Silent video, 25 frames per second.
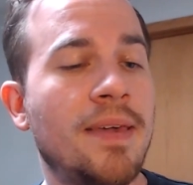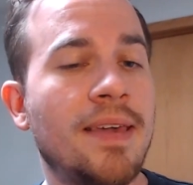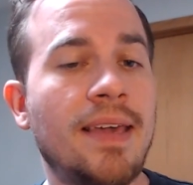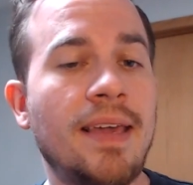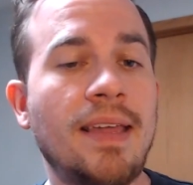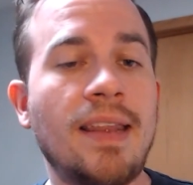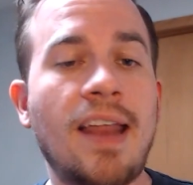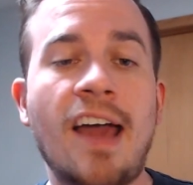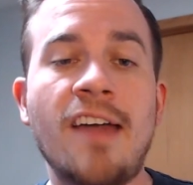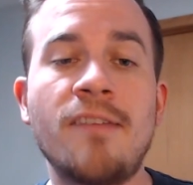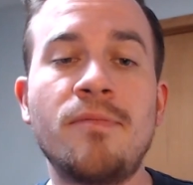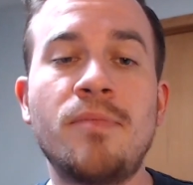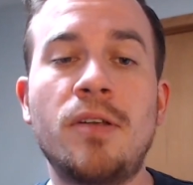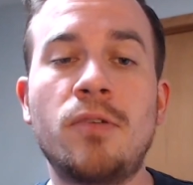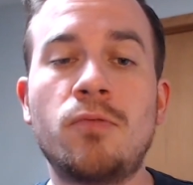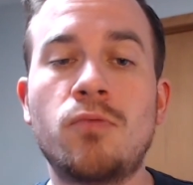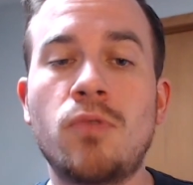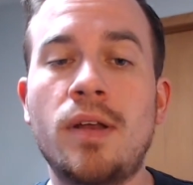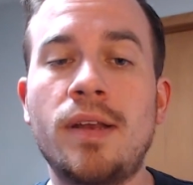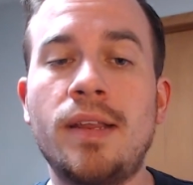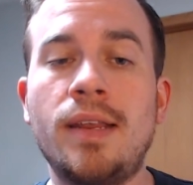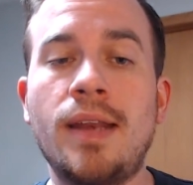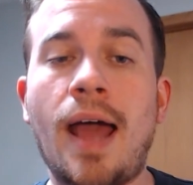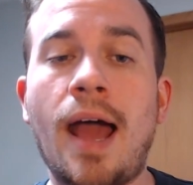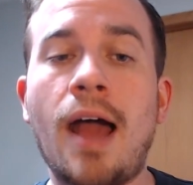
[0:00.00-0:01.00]
I've been running
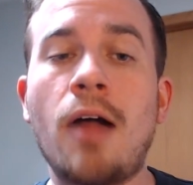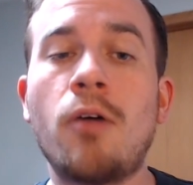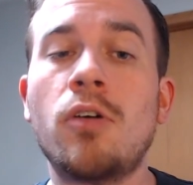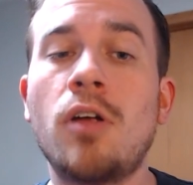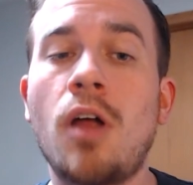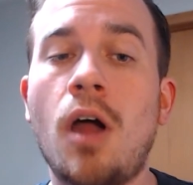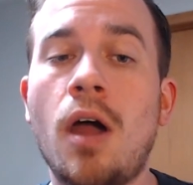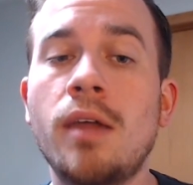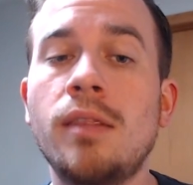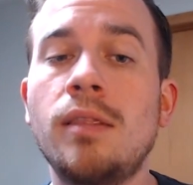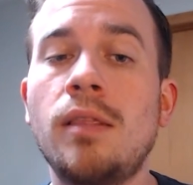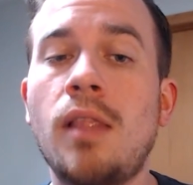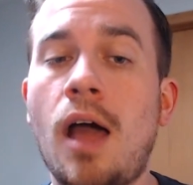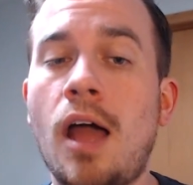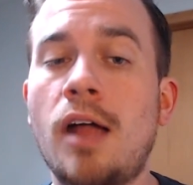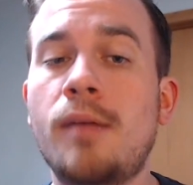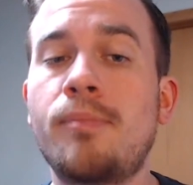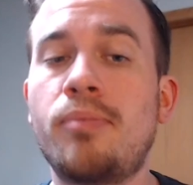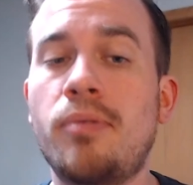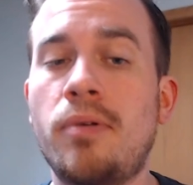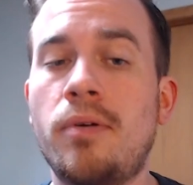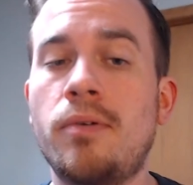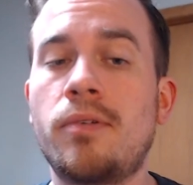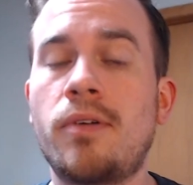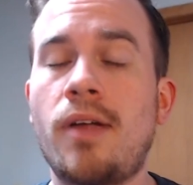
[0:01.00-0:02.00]
our unlock
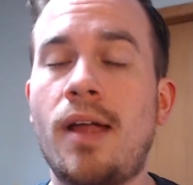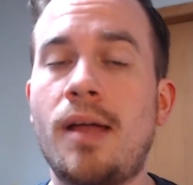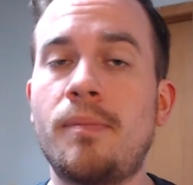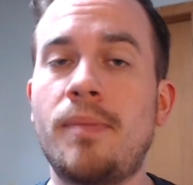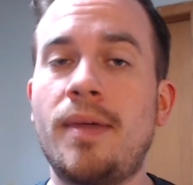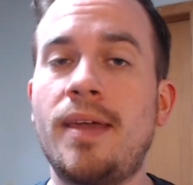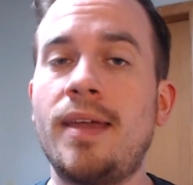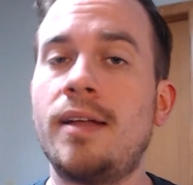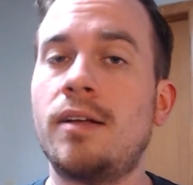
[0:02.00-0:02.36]
program here